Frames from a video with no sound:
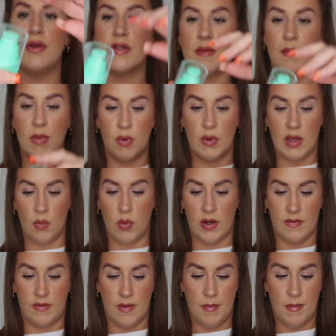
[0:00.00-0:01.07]
use the milky
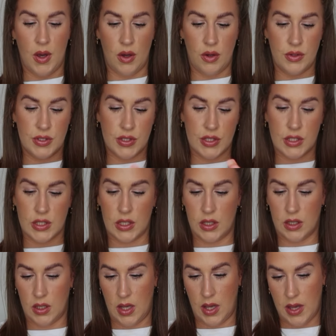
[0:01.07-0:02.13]
one the most.
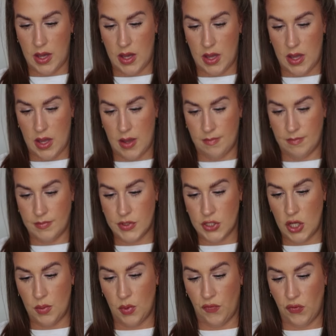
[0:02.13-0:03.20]

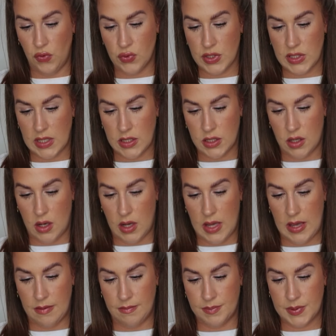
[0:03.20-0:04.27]
Suitable for all skin
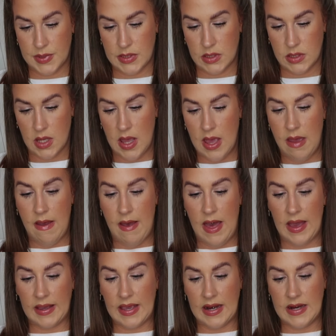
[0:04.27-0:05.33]
types.
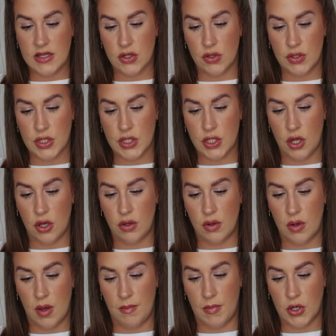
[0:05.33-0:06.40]
Again, it's got the
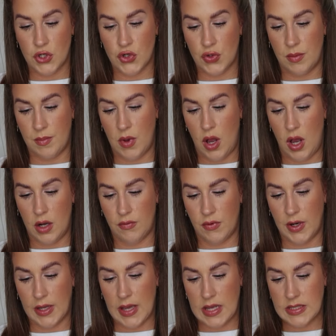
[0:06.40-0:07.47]
snow mushroom,
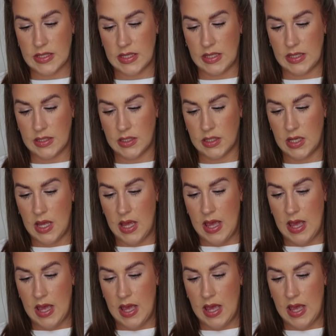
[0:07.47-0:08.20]
hyaluronic acid,